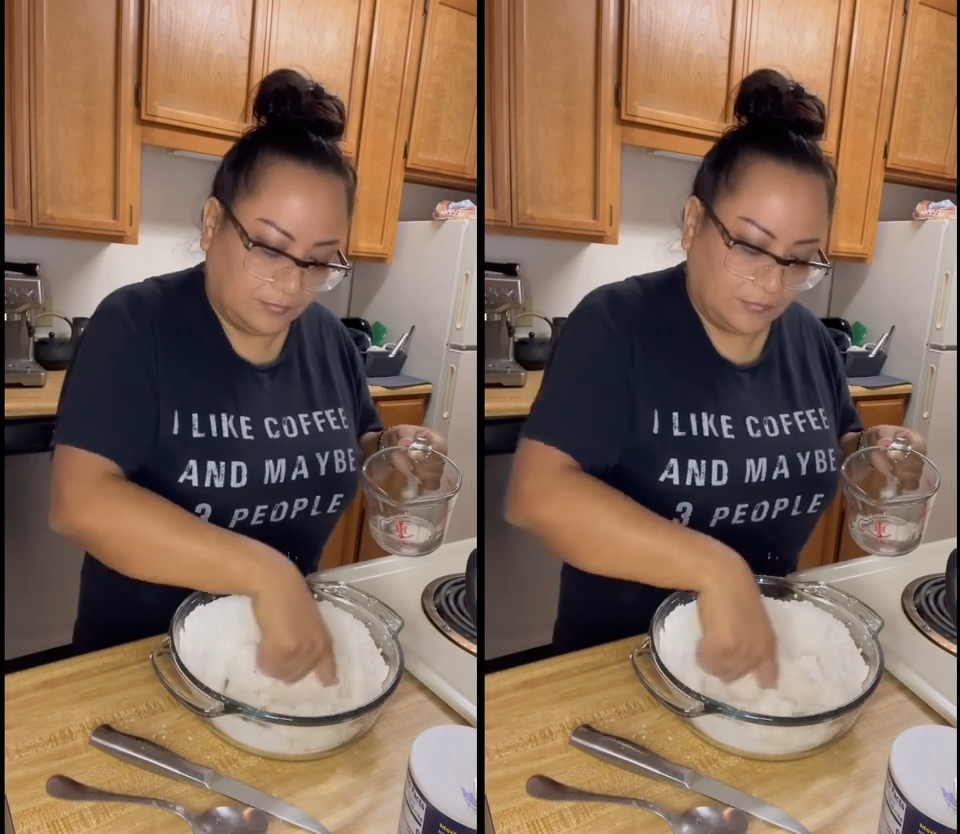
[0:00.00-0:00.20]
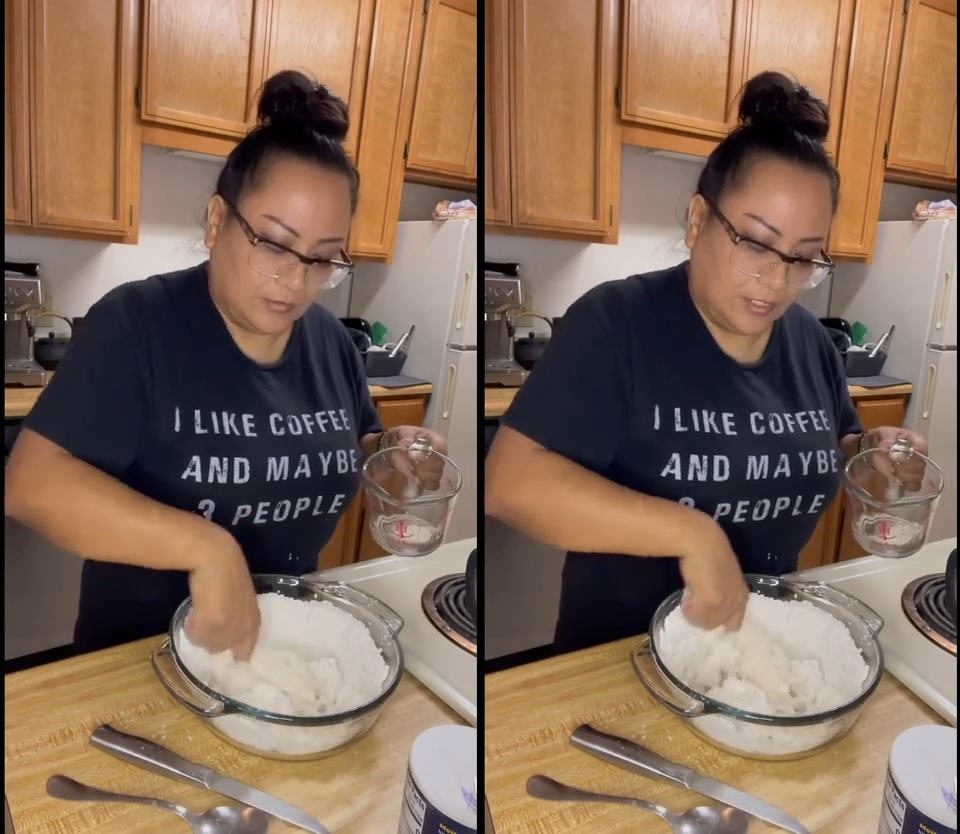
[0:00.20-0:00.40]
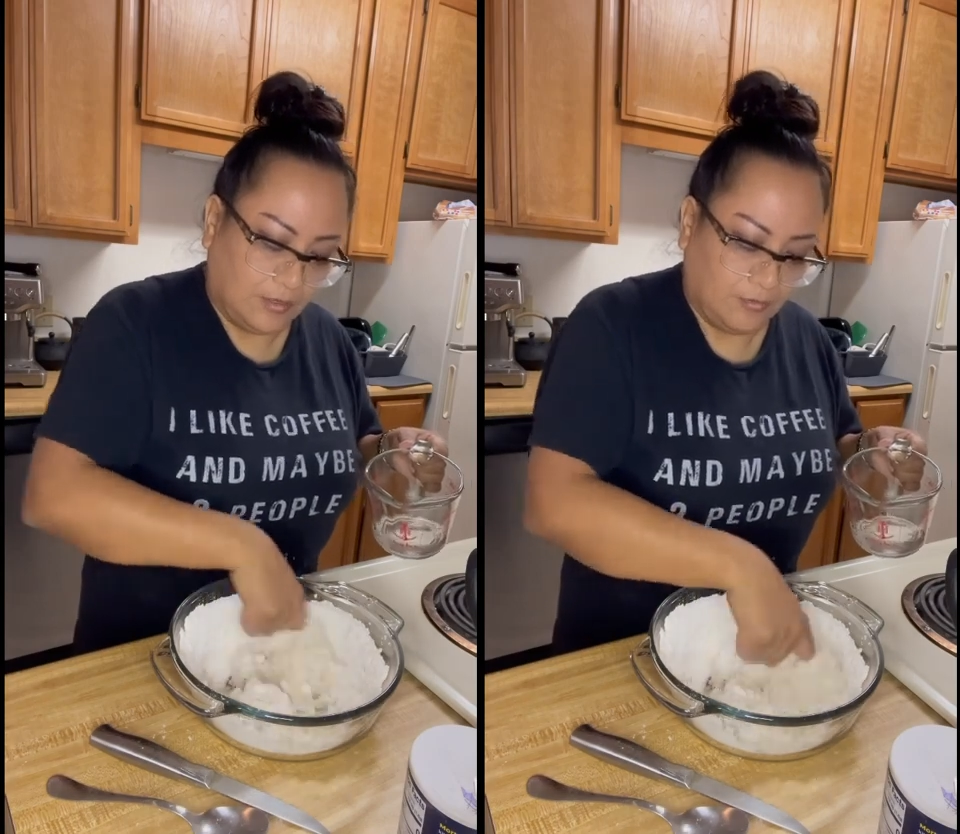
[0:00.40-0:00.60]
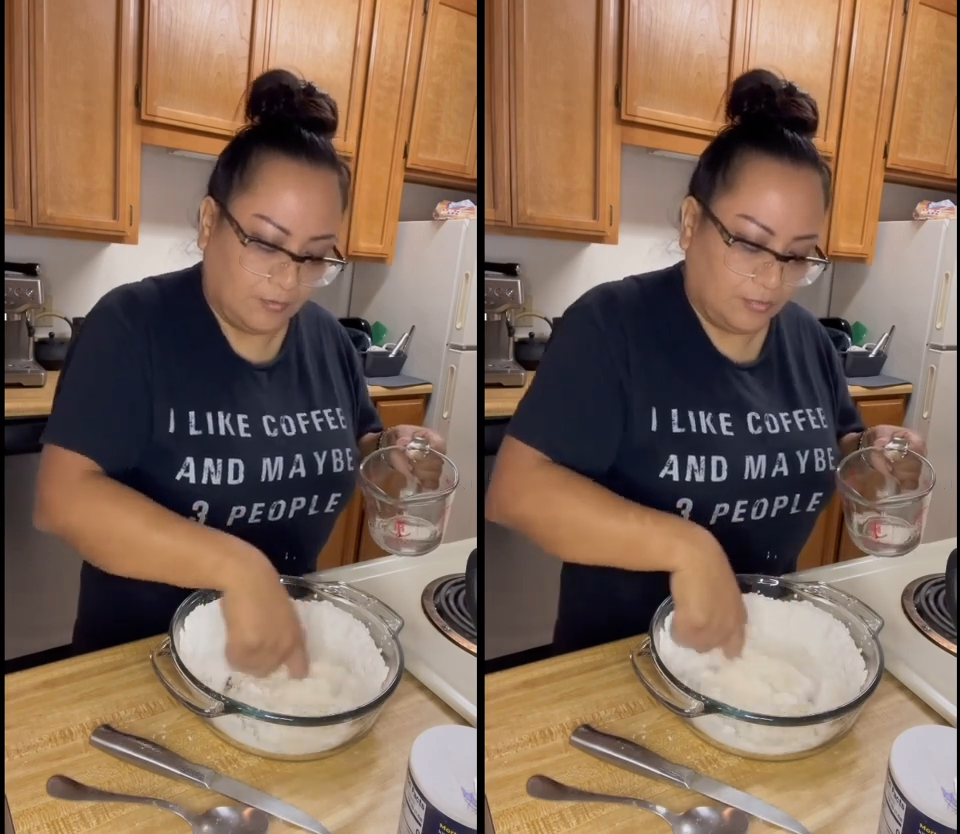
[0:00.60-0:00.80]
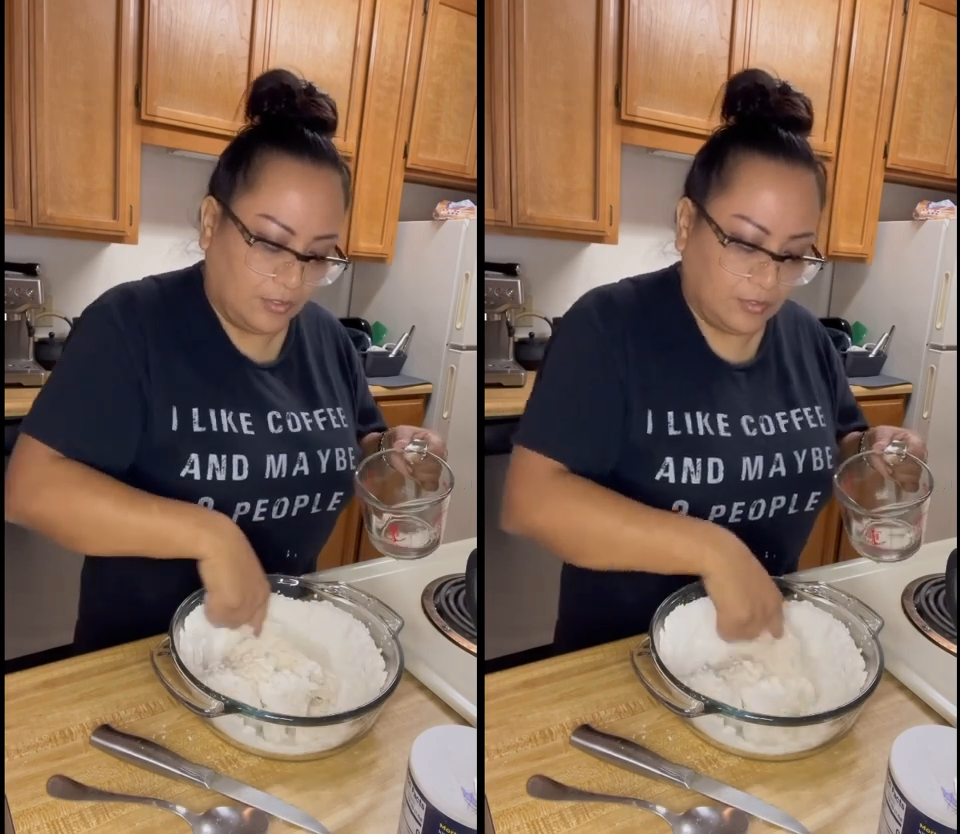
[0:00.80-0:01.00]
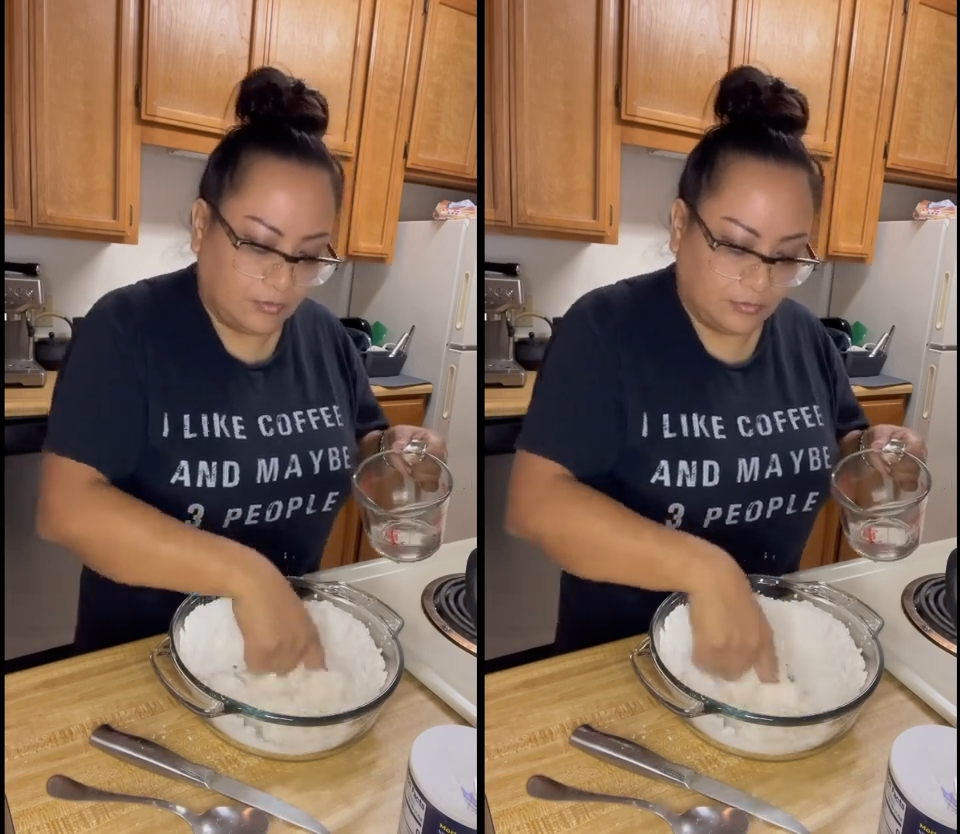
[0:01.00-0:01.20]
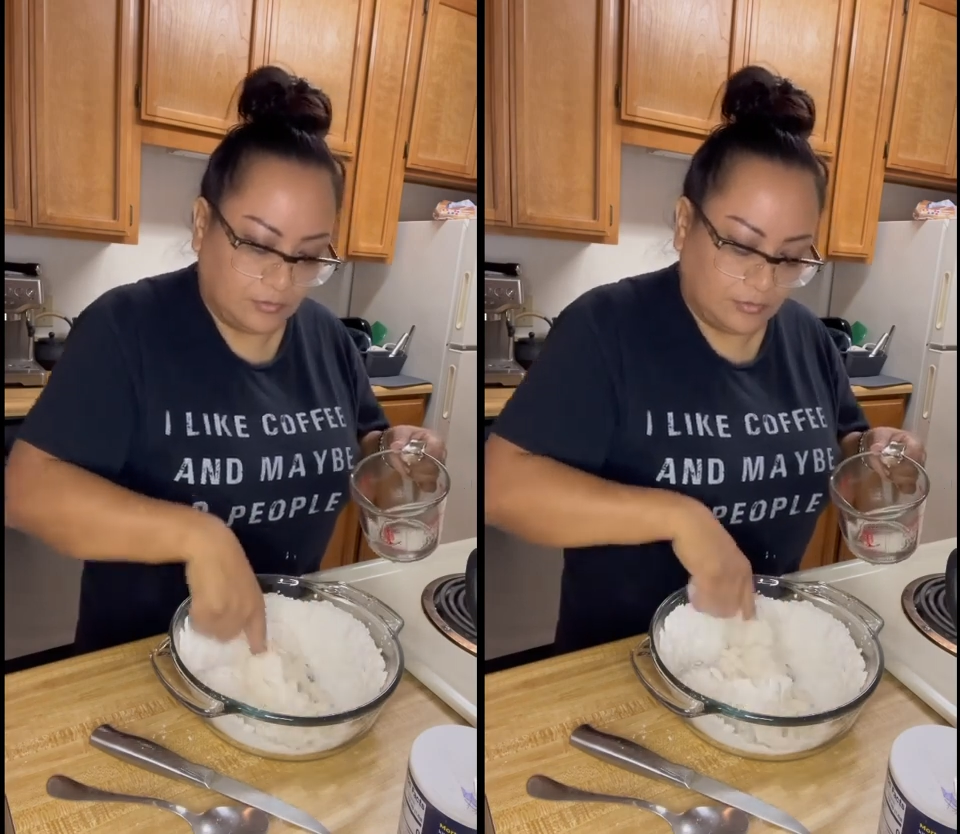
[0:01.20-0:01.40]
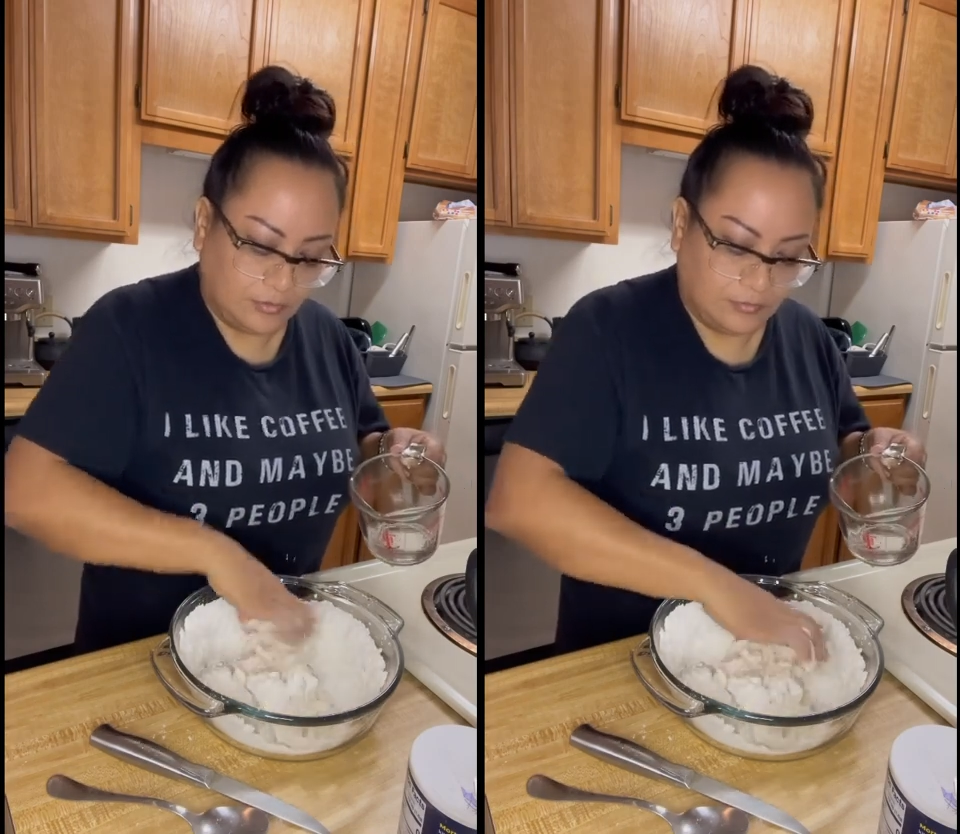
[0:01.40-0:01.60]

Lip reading: Now the pros,